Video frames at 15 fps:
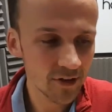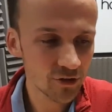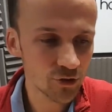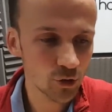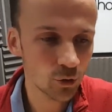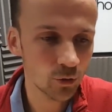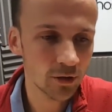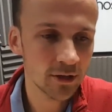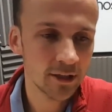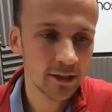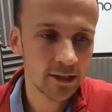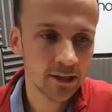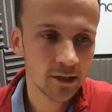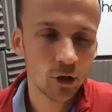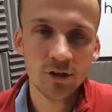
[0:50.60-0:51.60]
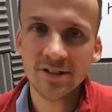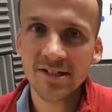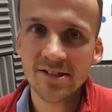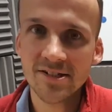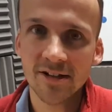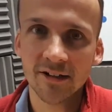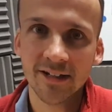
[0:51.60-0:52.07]
So
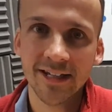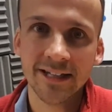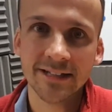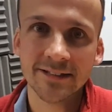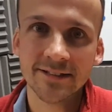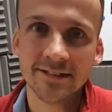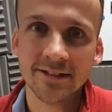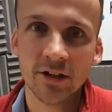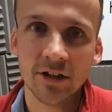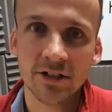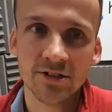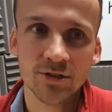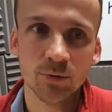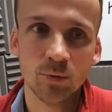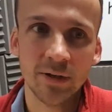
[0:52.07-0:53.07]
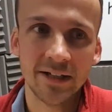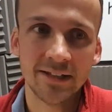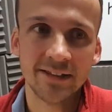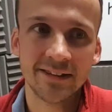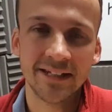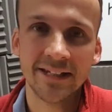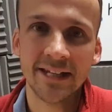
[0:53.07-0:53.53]
content stacking starts with
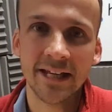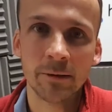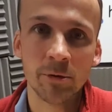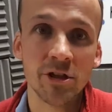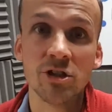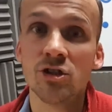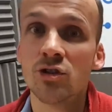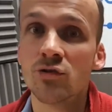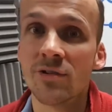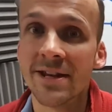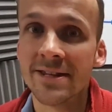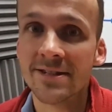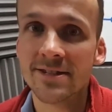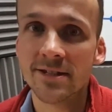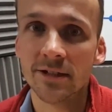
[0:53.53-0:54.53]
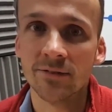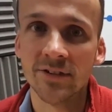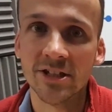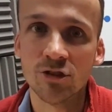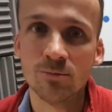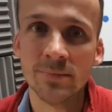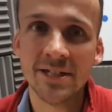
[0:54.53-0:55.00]
thinking about the strengths of
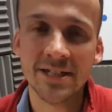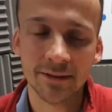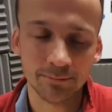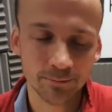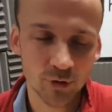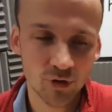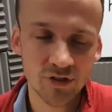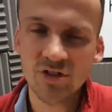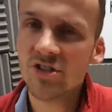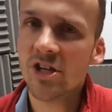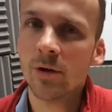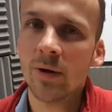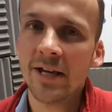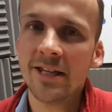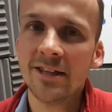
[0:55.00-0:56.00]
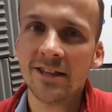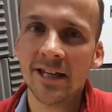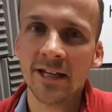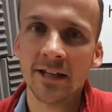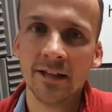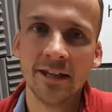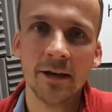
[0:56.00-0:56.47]
each medium. So this is how I
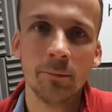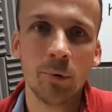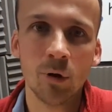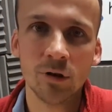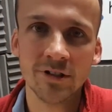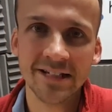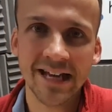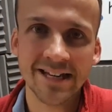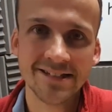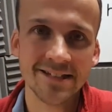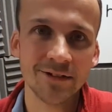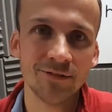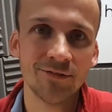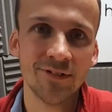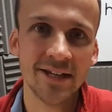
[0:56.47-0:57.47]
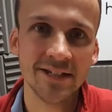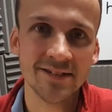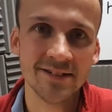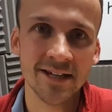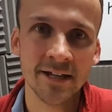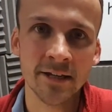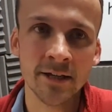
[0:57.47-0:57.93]
think that podcasting
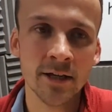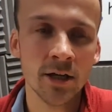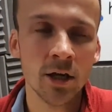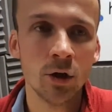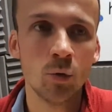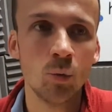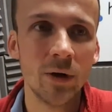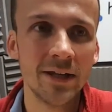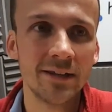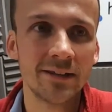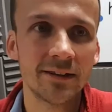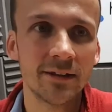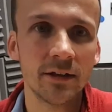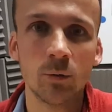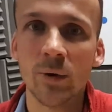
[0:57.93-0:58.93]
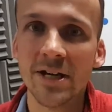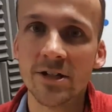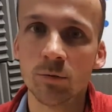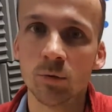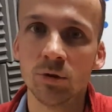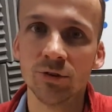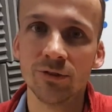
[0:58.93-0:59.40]
fits in with the
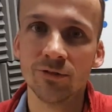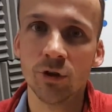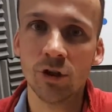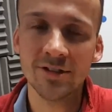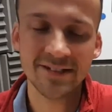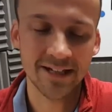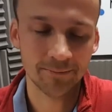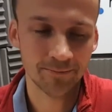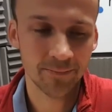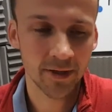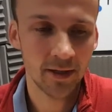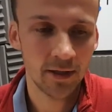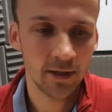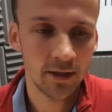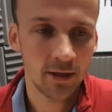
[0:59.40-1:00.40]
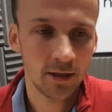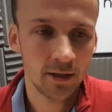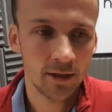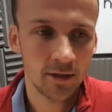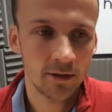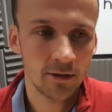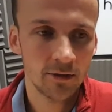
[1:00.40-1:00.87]
wider world of content.
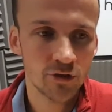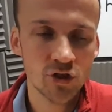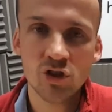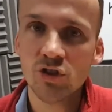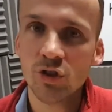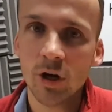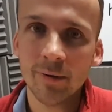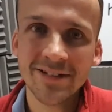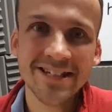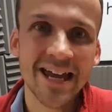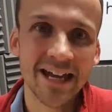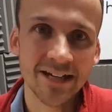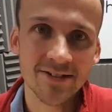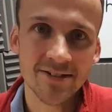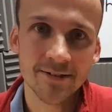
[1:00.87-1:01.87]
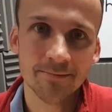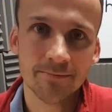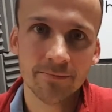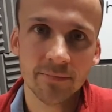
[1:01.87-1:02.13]
So you start with text.